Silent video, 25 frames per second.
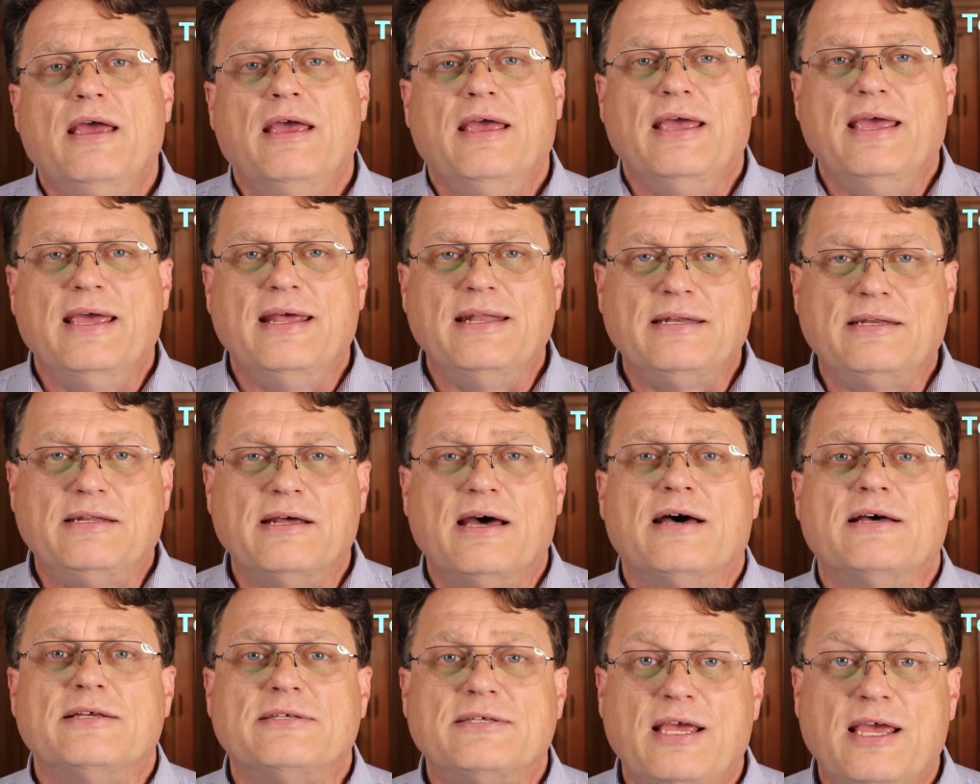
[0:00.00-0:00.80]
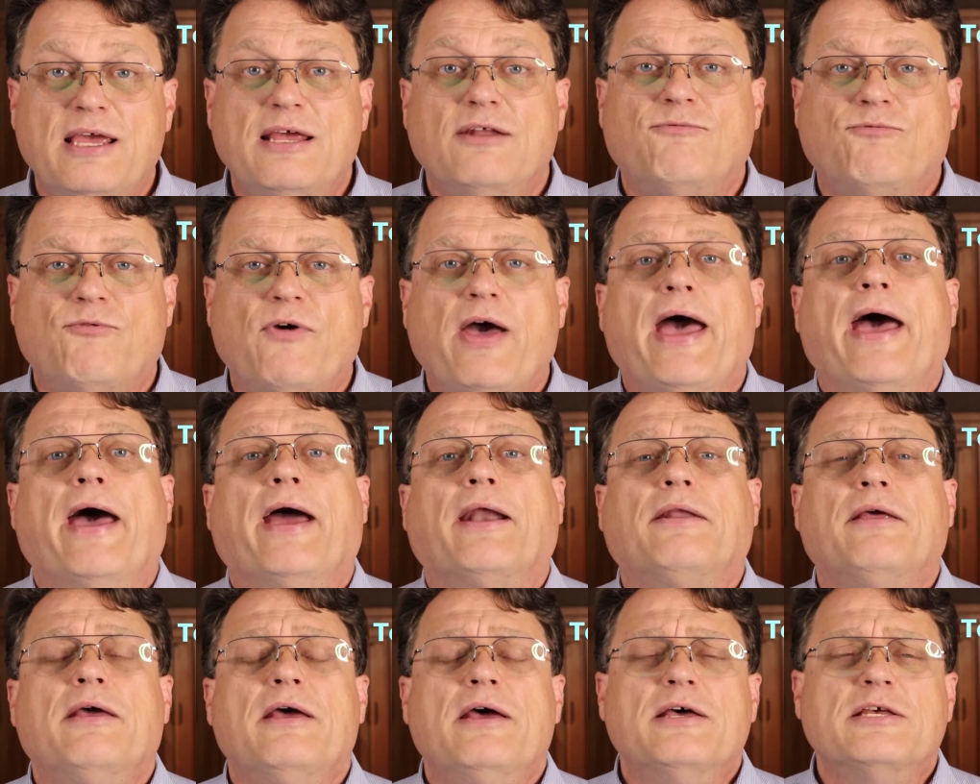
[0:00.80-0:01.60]
it does, in
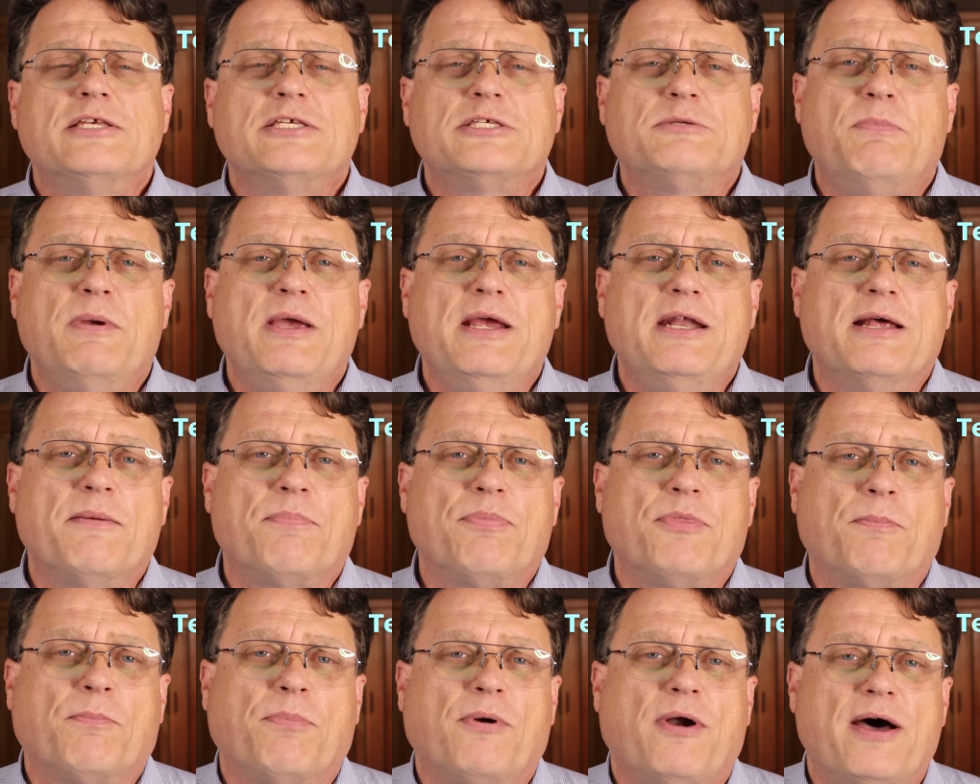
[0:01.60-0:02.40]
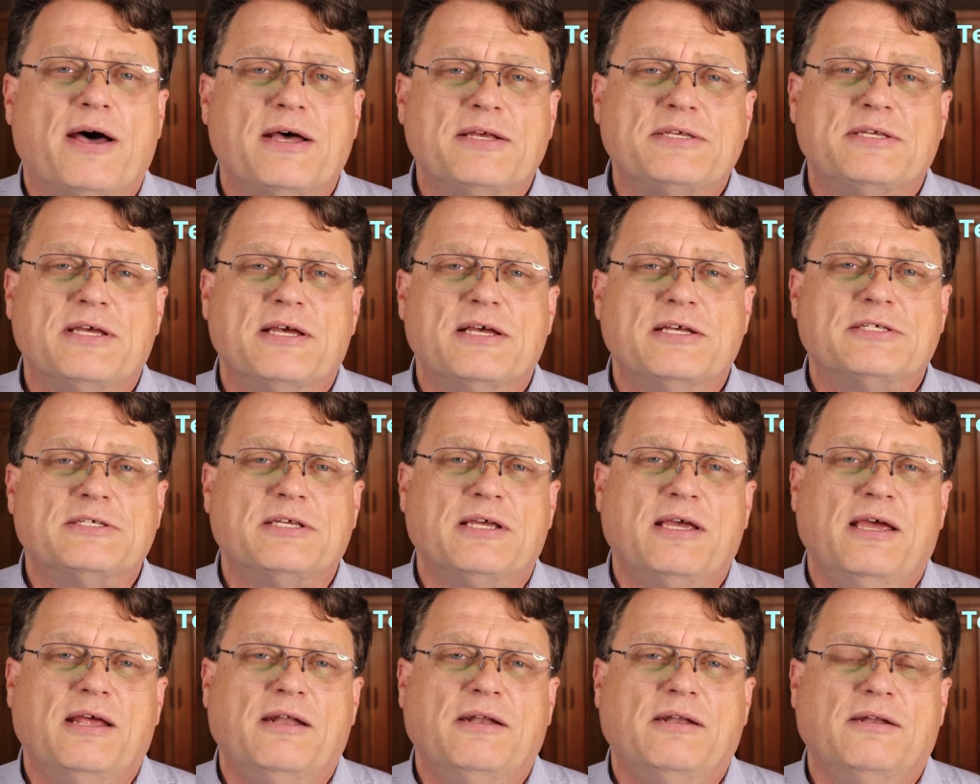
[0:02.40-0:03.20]
fact, speed up the process
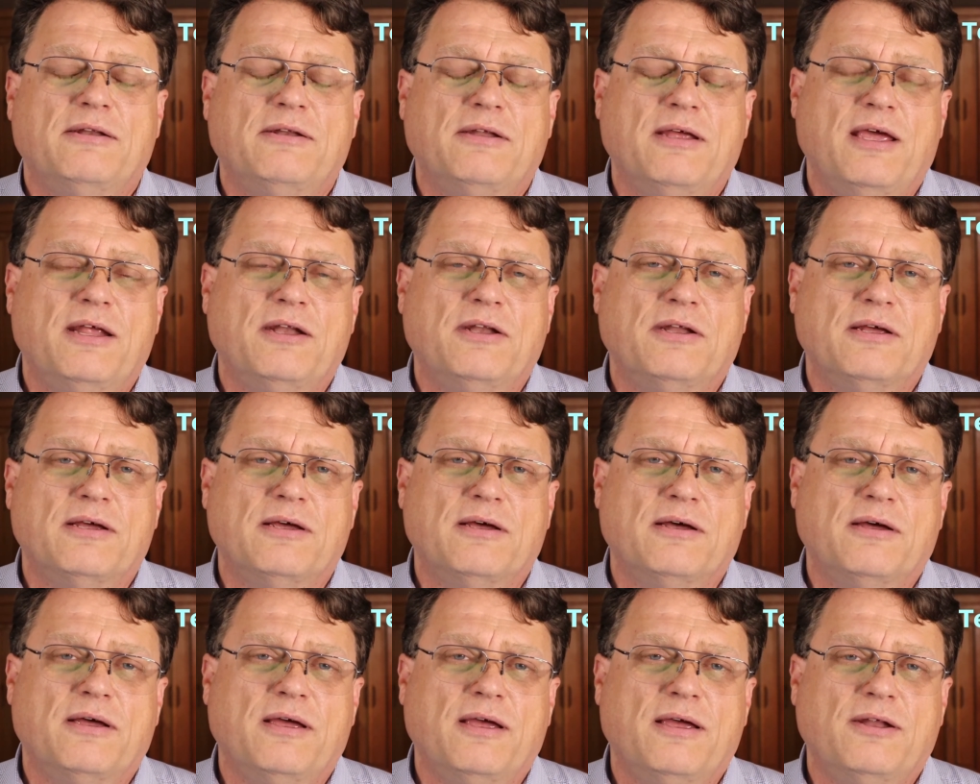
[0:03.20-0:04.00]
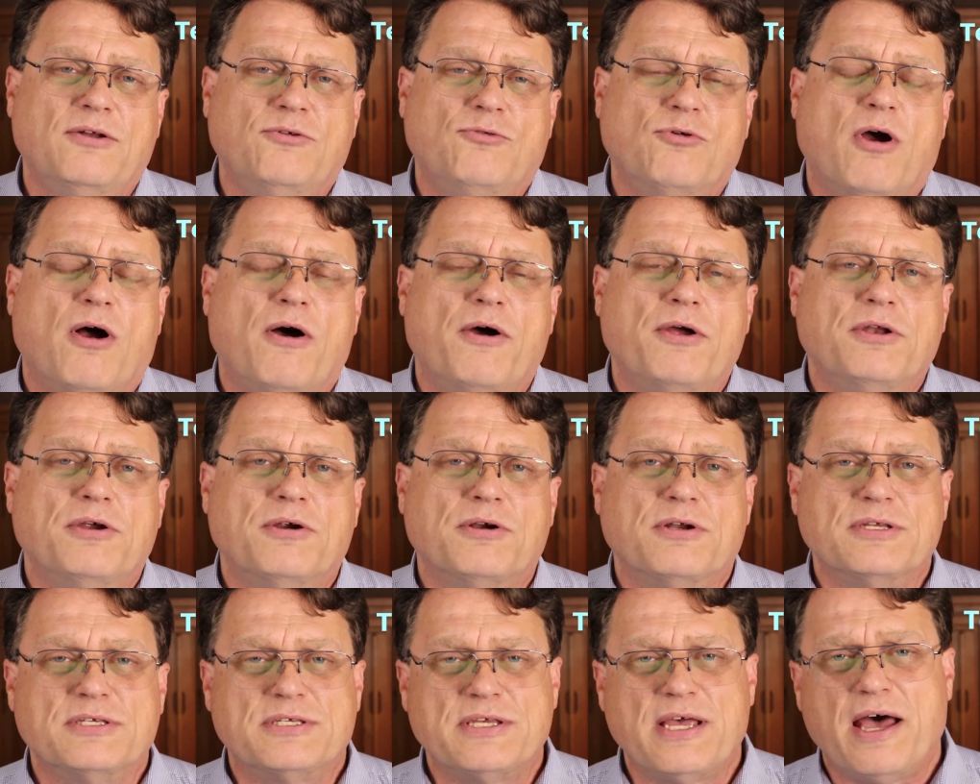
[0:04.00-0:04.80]
and, and, uh, and drawing your
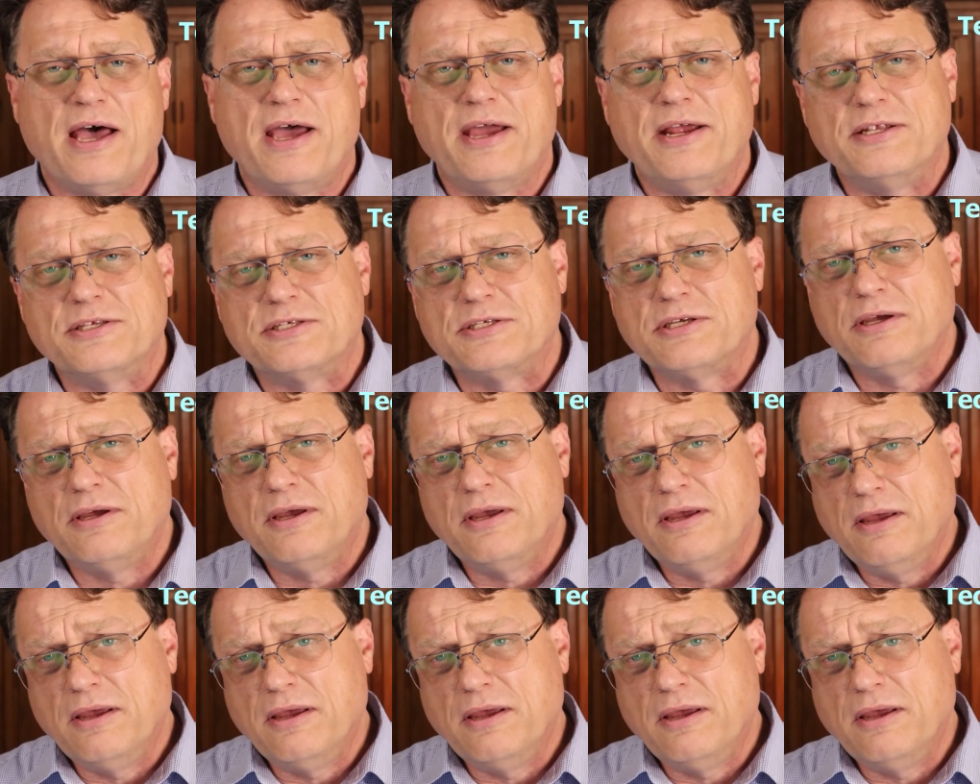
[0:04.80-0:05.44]
designs,